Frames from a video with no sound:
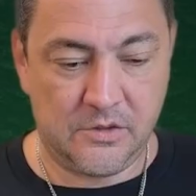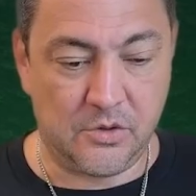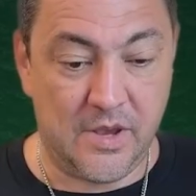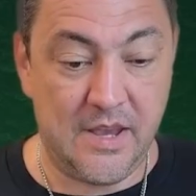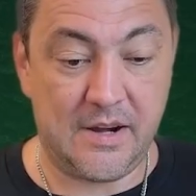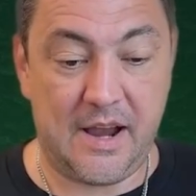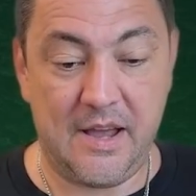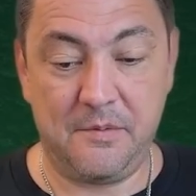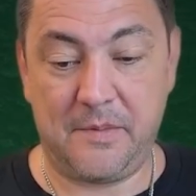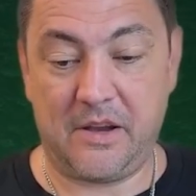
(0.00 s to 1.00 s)
So here
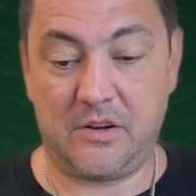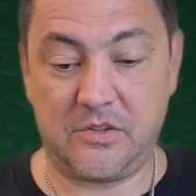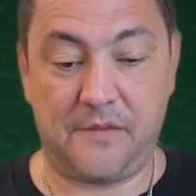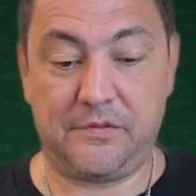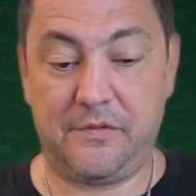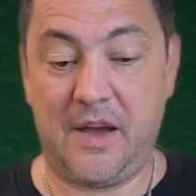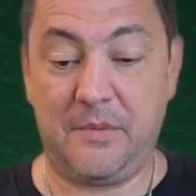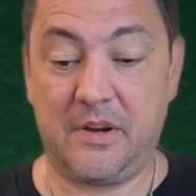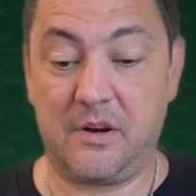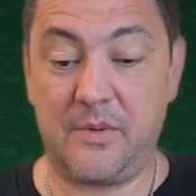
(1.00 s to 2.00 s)
I'm in Microsoft
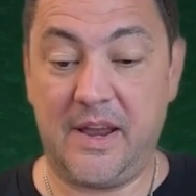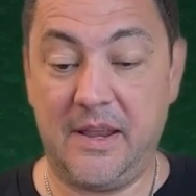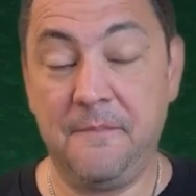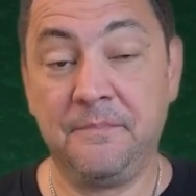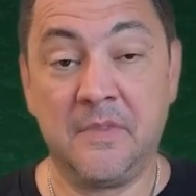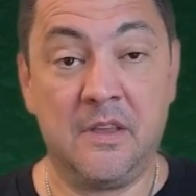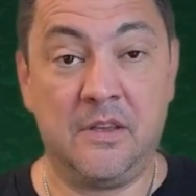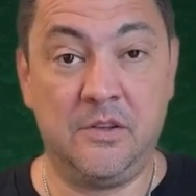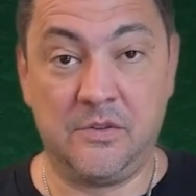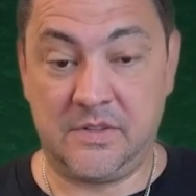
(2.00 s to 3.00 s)
Fabric already,
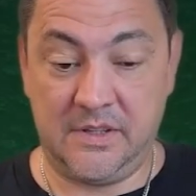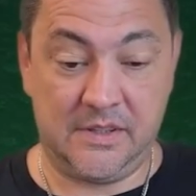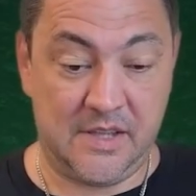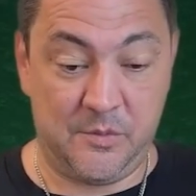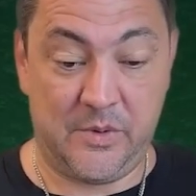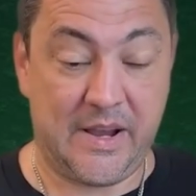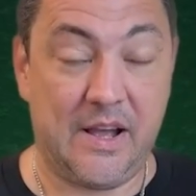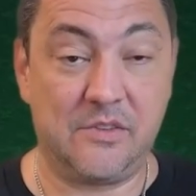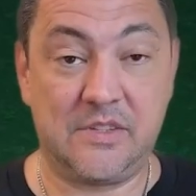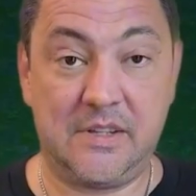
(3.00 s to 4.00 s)
using a demo
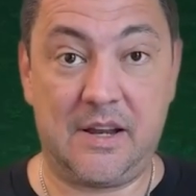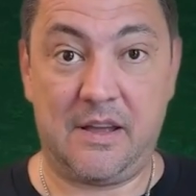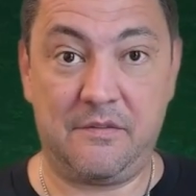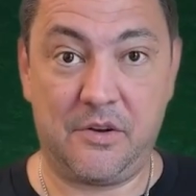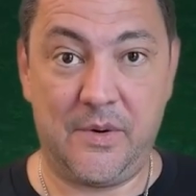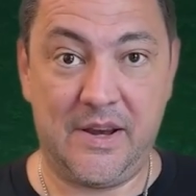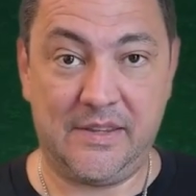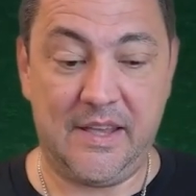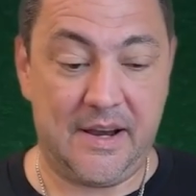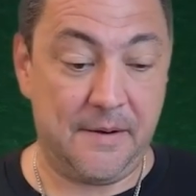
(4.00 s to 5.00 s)
account that I have created
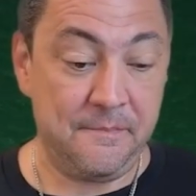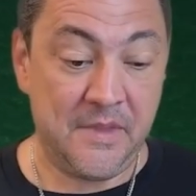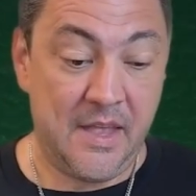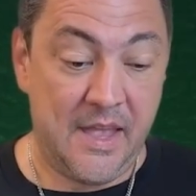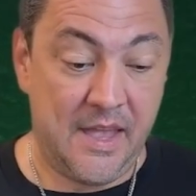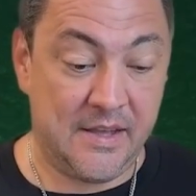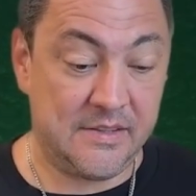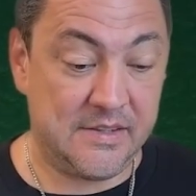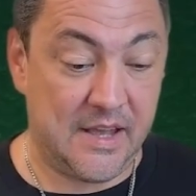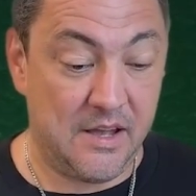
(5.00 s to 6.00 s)
there.
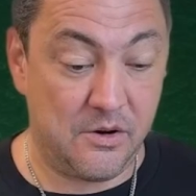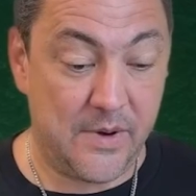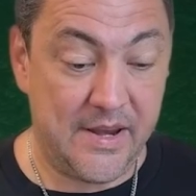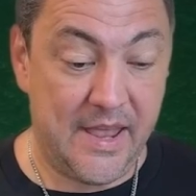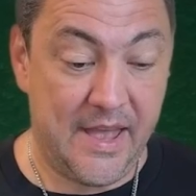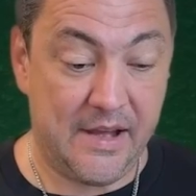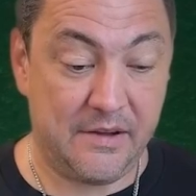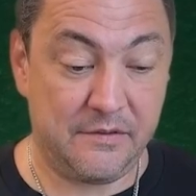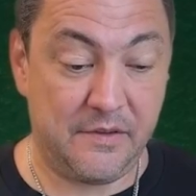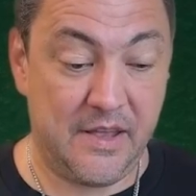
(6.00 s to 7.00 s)
And I already
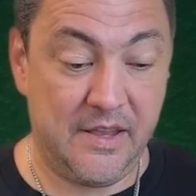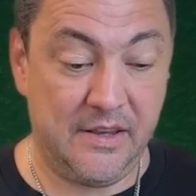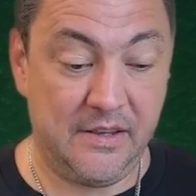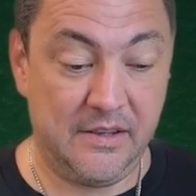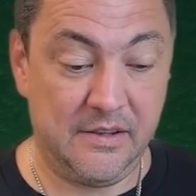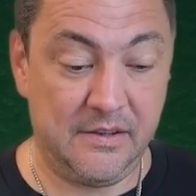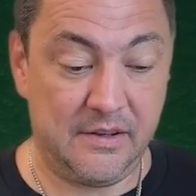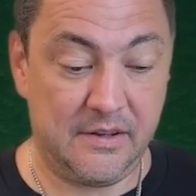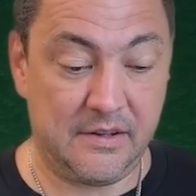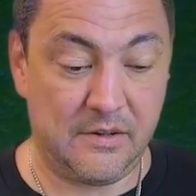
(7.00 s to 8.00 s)
have a
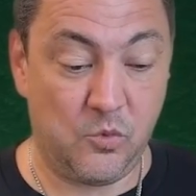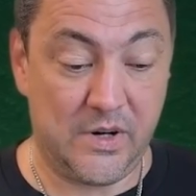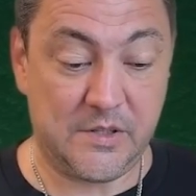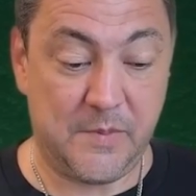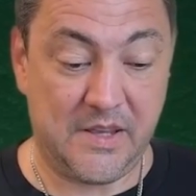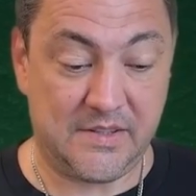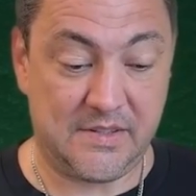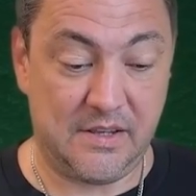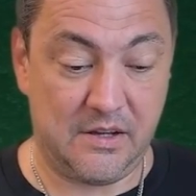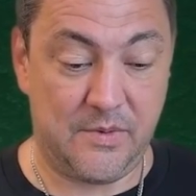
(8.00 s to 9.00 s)

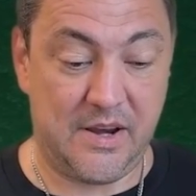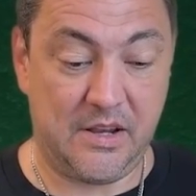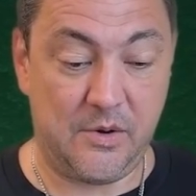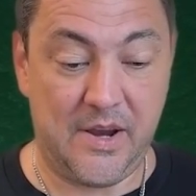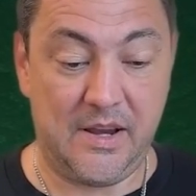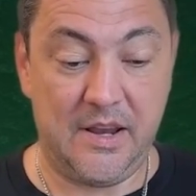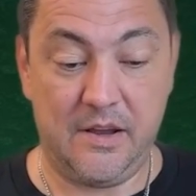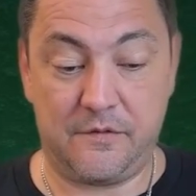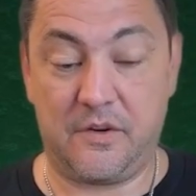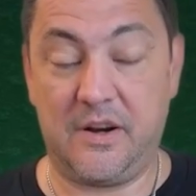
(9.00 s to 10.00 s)
workspace already created here
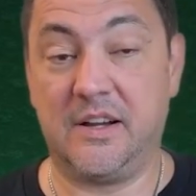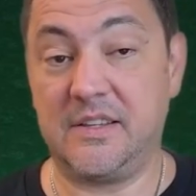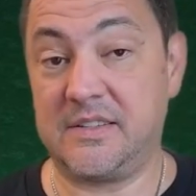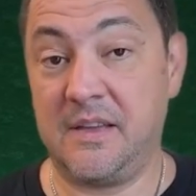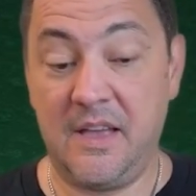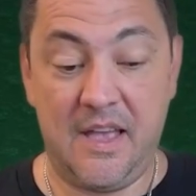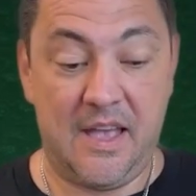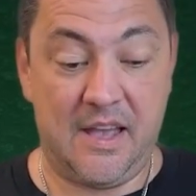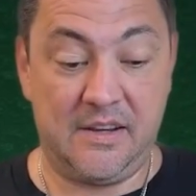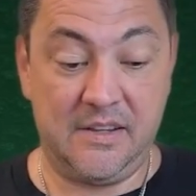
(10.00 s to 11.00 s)
for us.
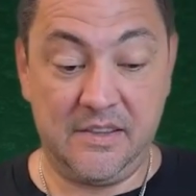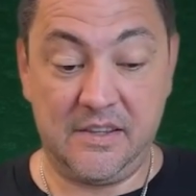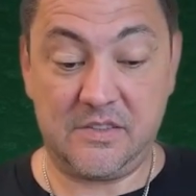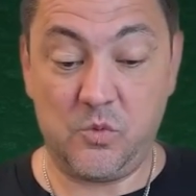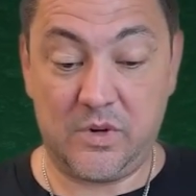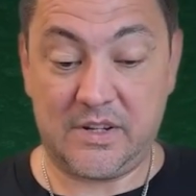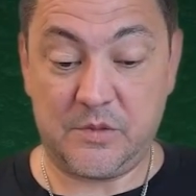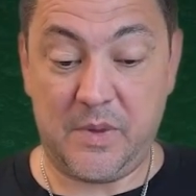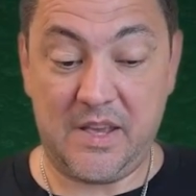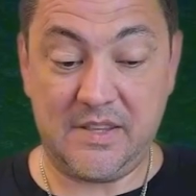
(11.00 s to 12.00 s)
And in this
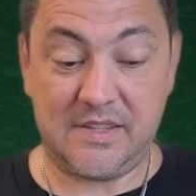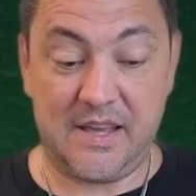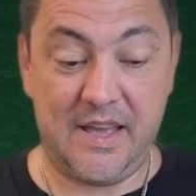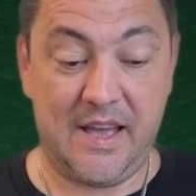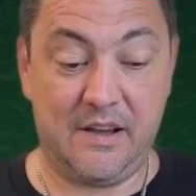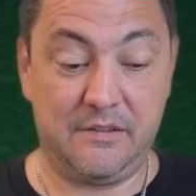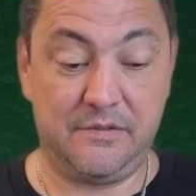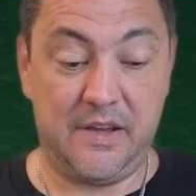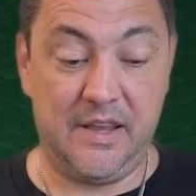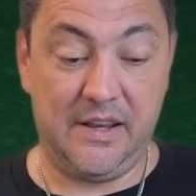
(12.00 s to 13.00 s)
workspace, I
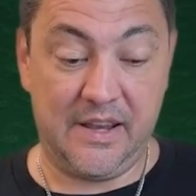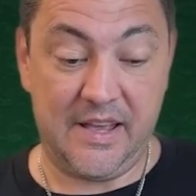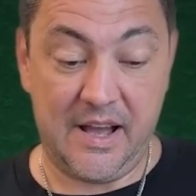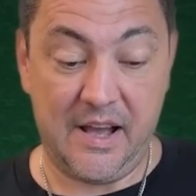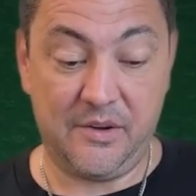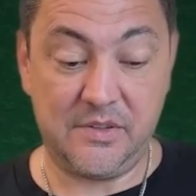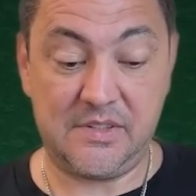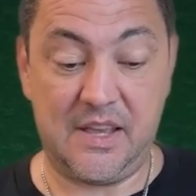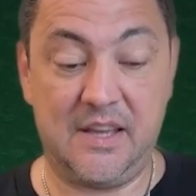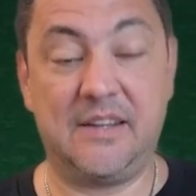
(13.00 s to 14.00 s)
have a Lakehouse
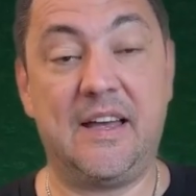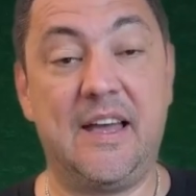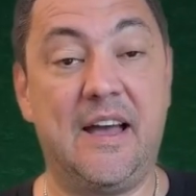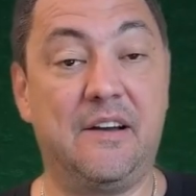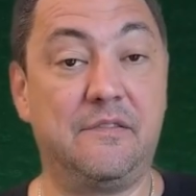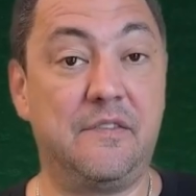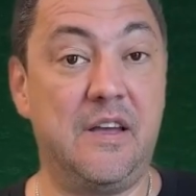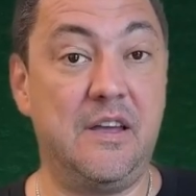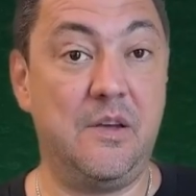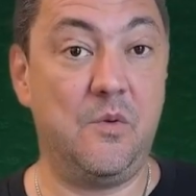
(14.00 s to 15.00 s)
and I have
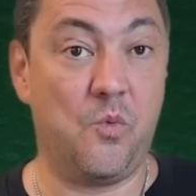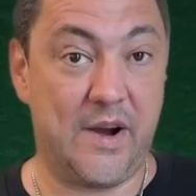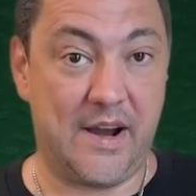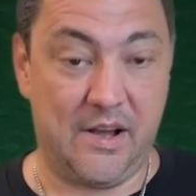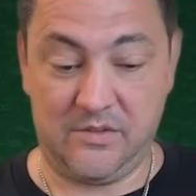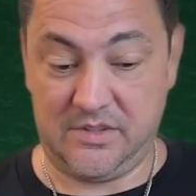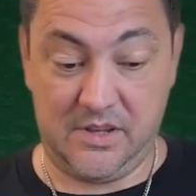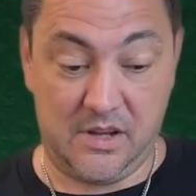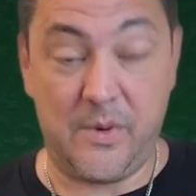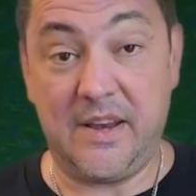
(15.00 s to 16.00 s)
a warehouse.
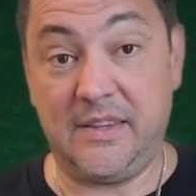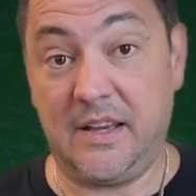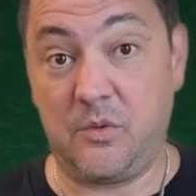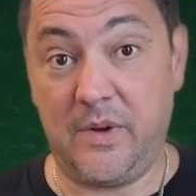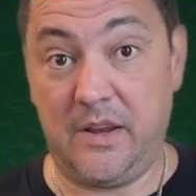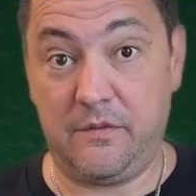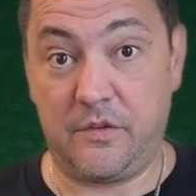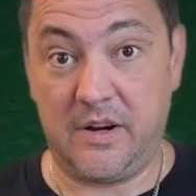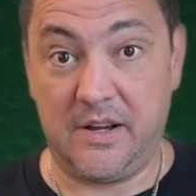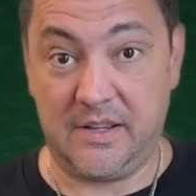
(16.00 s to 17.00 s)
They're already there waiting
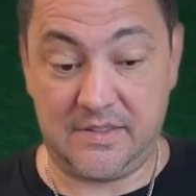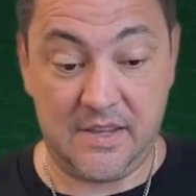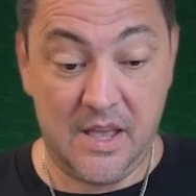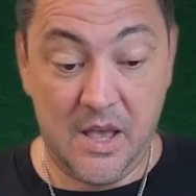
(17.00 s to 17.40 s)
for us.